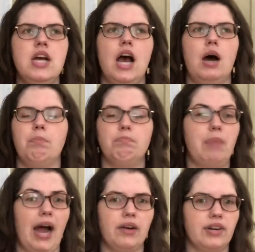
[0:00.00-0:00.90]

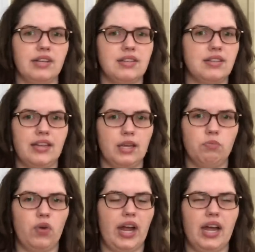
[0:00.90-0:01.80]
Byron is the
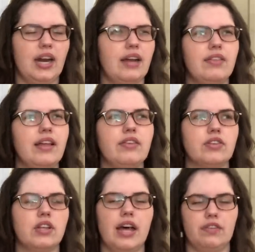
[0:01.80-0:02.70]
same way, and I think
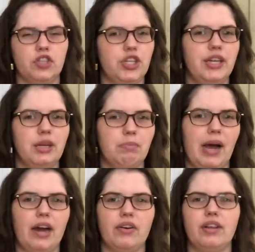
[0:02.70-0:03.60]
there's a lot of cheek in
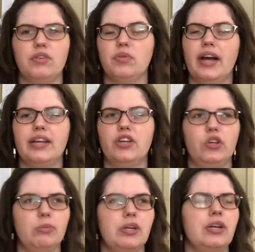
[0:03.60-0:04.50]
Byron if you like
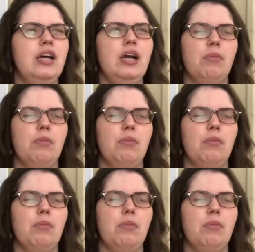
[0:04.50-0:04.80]
humor,